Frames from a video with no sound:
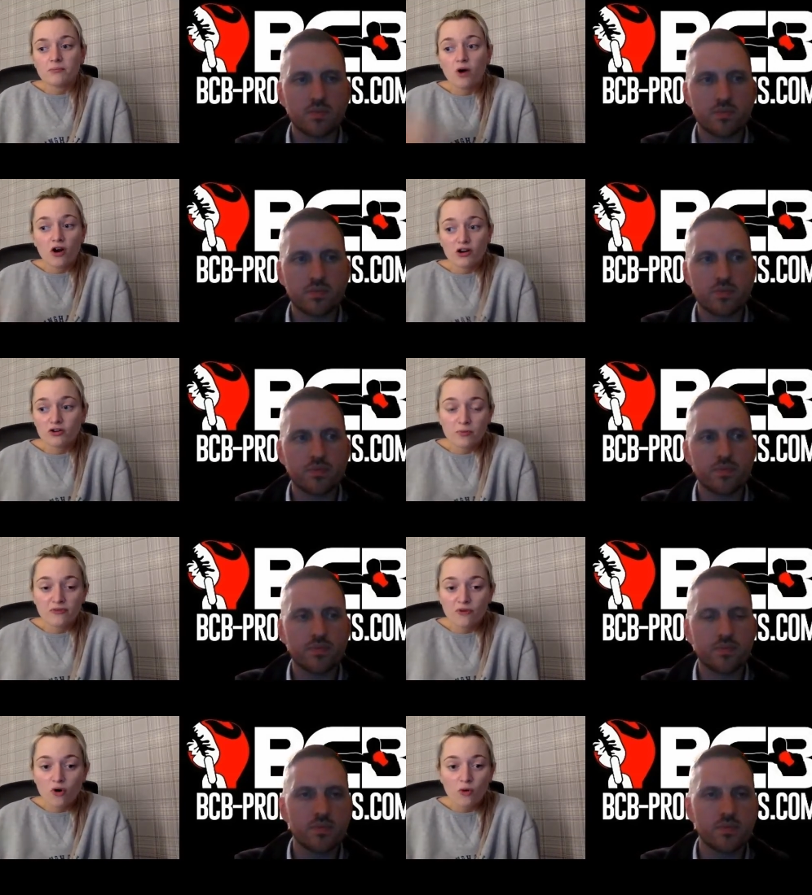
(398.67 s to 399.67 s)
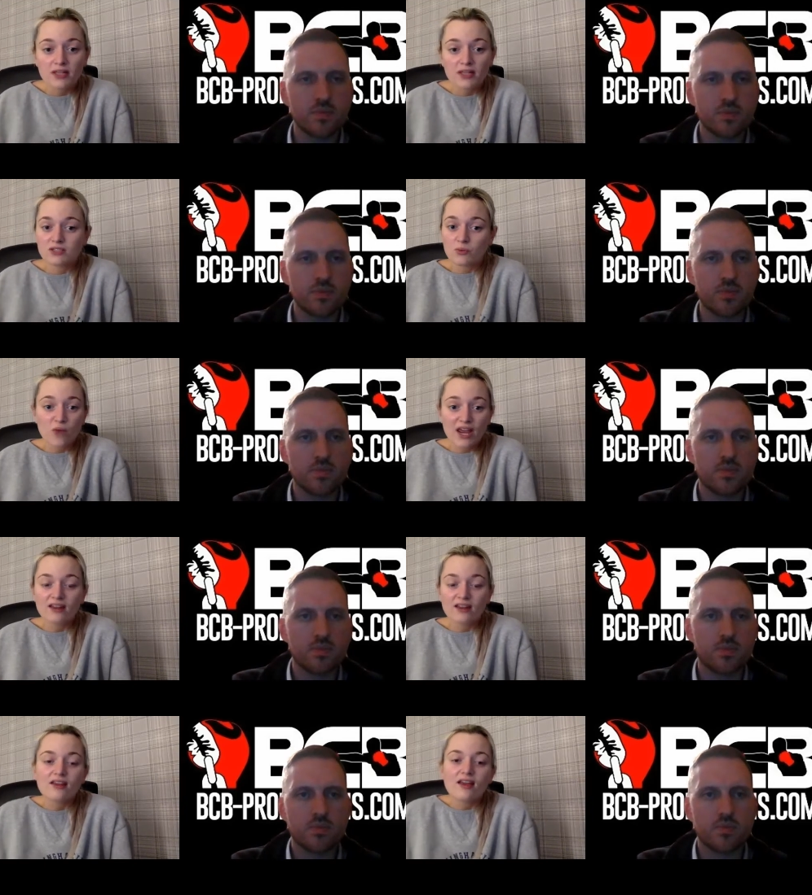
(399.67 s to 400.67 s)
Speaker 1: put on a good performance and win,
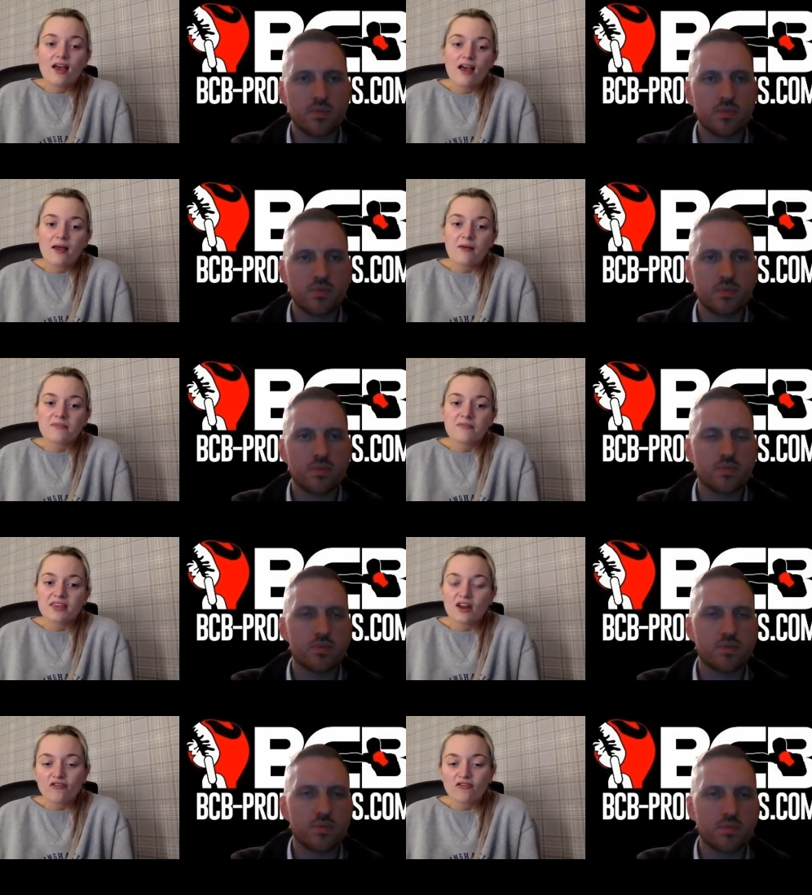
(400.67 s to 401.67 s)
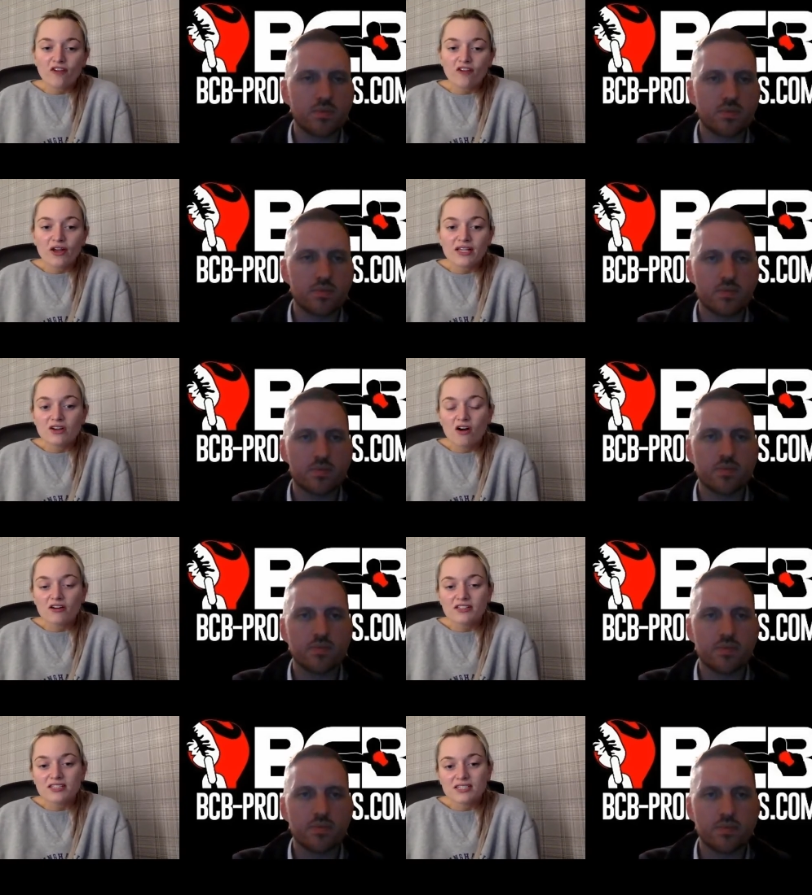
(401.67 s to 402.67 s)
um, then I'll follow his
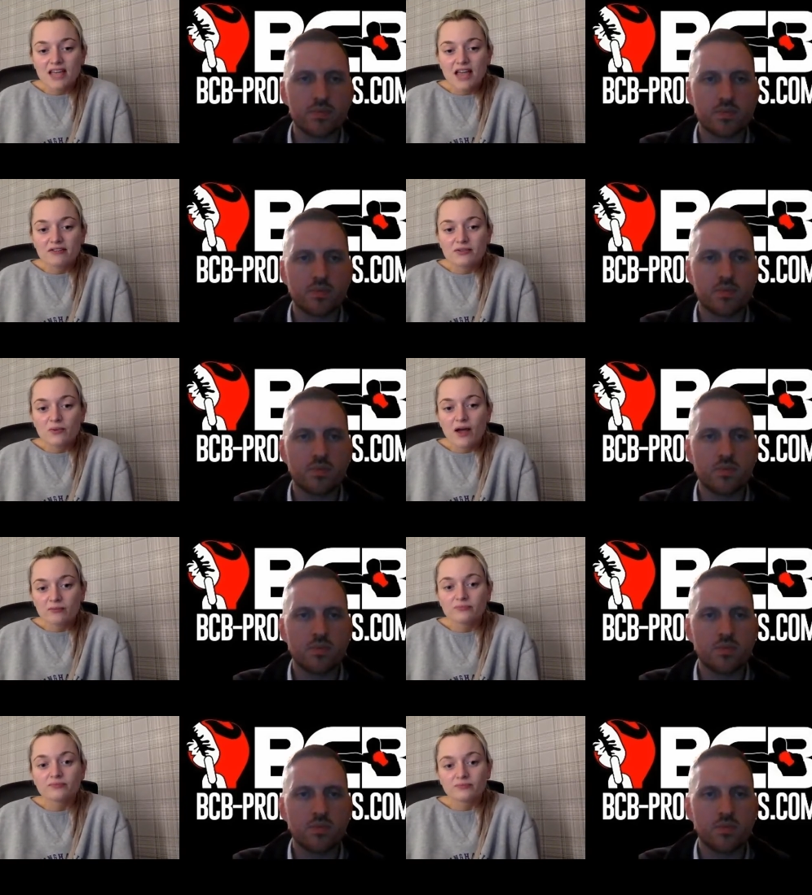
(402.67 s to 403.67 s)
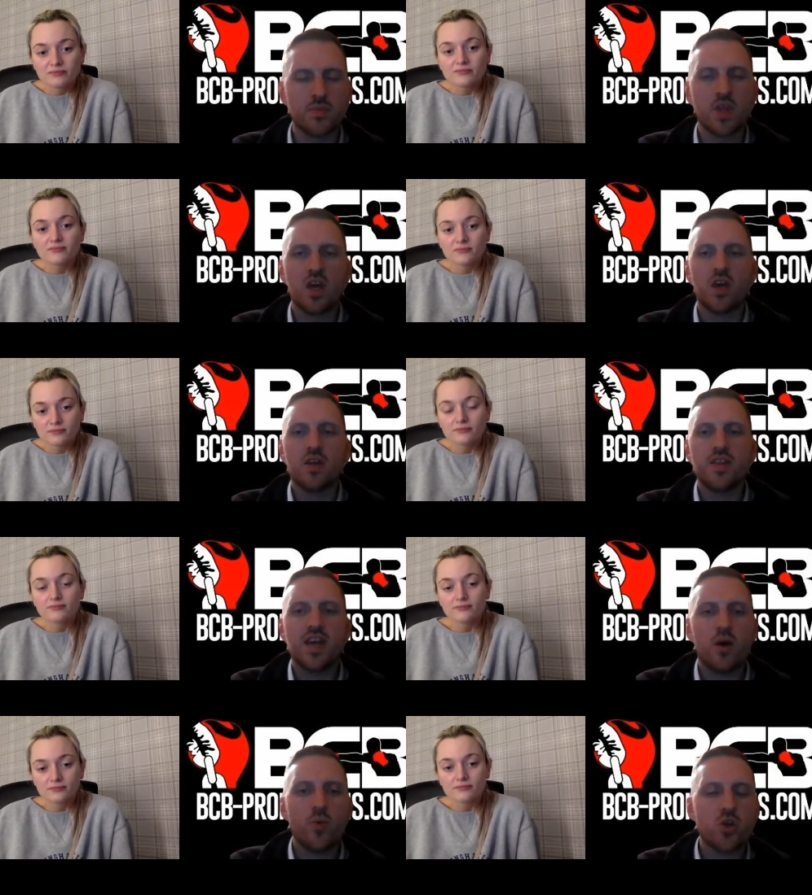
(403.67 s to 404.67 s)
guidance there as well.
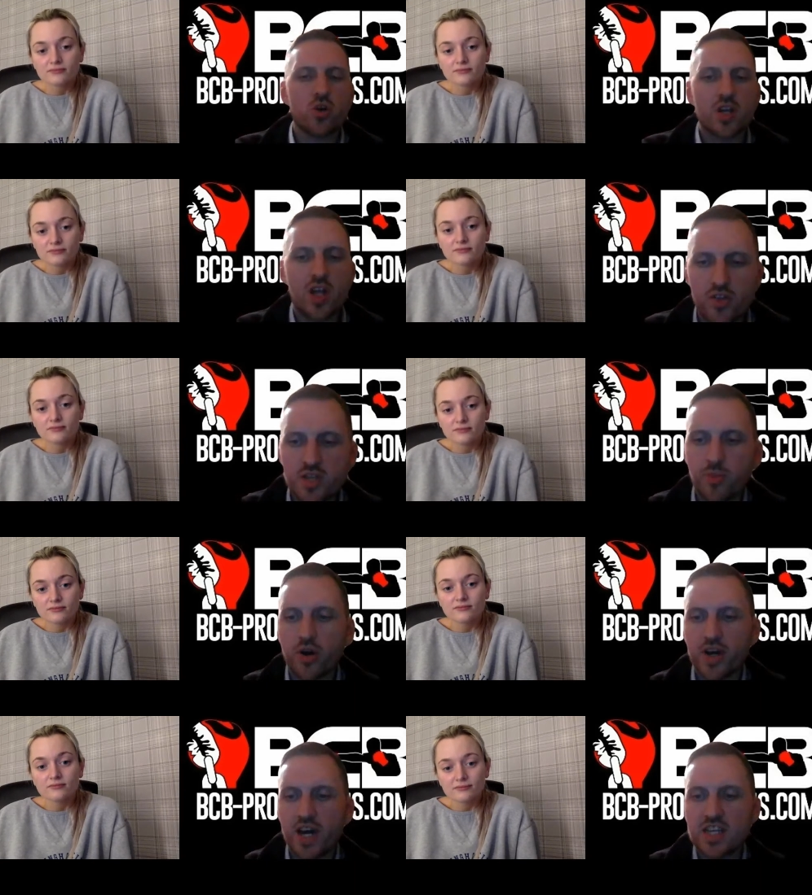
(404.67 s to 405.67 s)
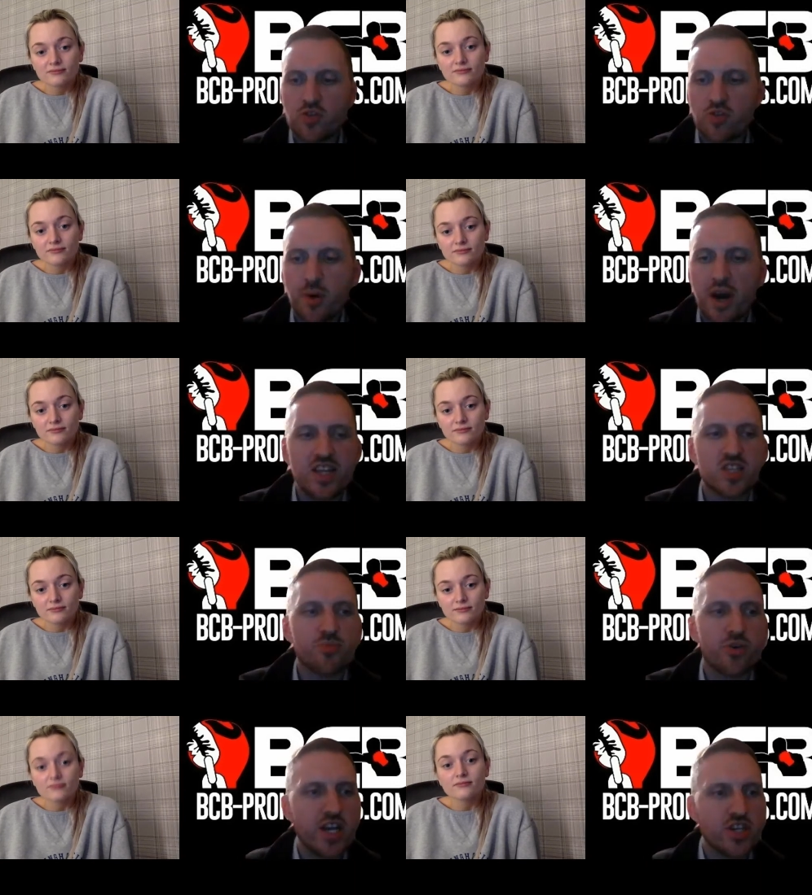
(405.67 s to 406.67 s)
Speaker 2: Now, we talk a lot on this podcast sort of about
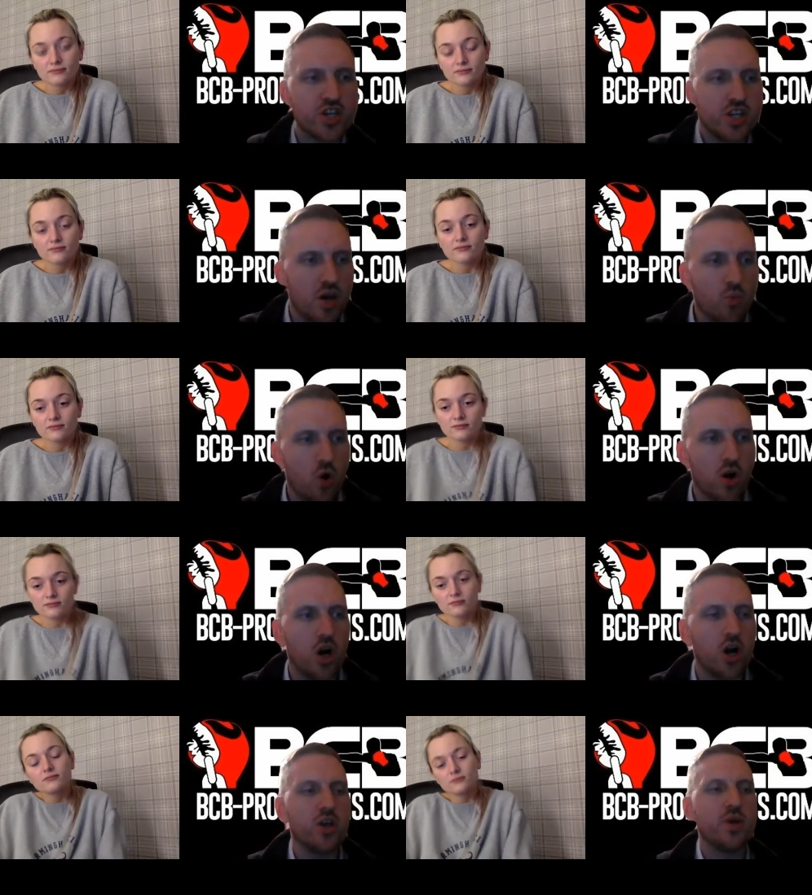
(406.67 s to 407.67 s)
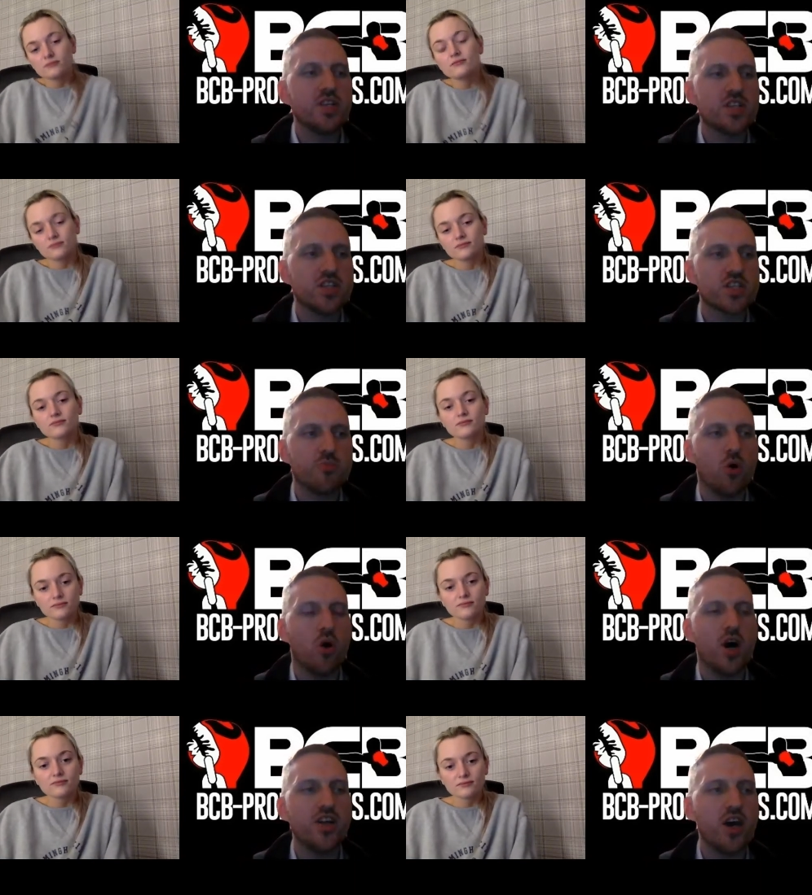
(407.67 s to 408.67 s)
inspiration and what got you into the
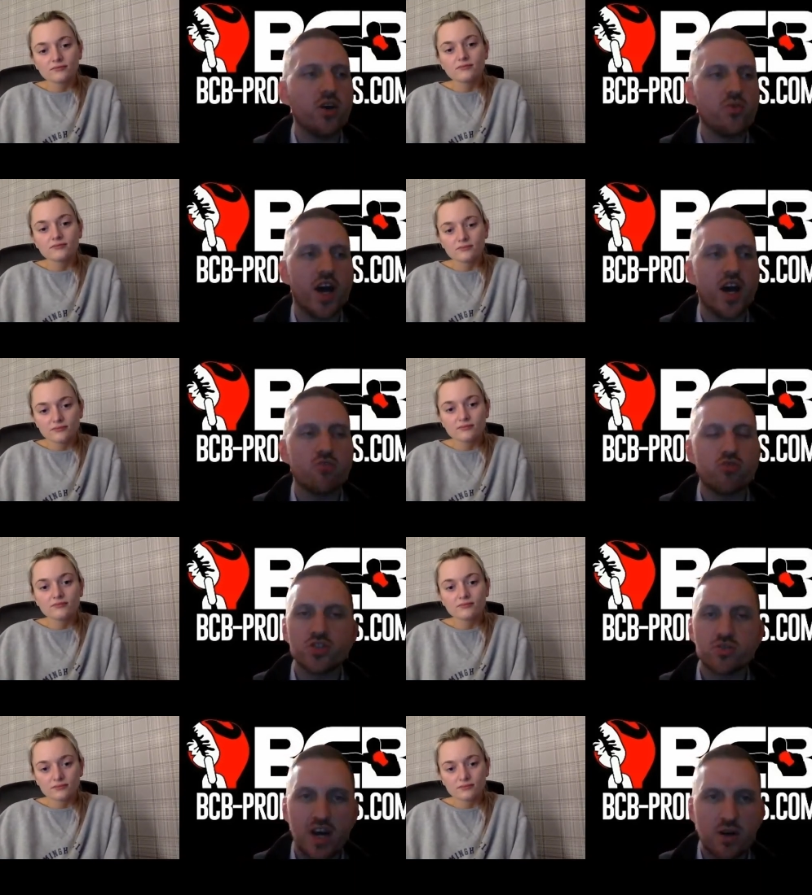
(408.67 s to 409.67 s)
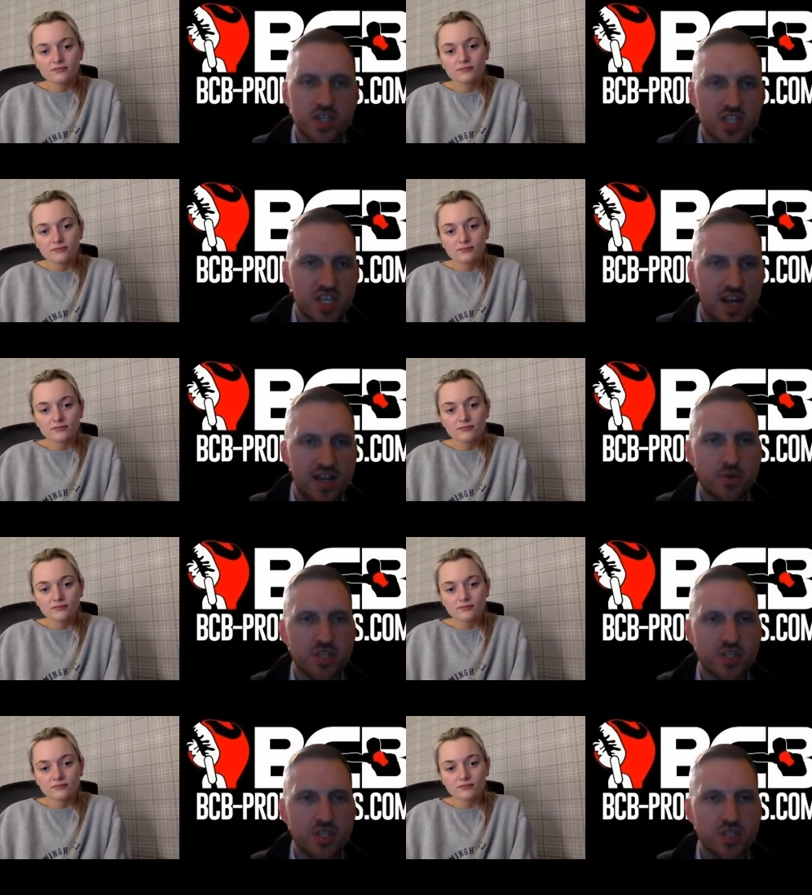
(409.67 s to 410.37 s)
sport. I know uh, Ronda Rousey certainly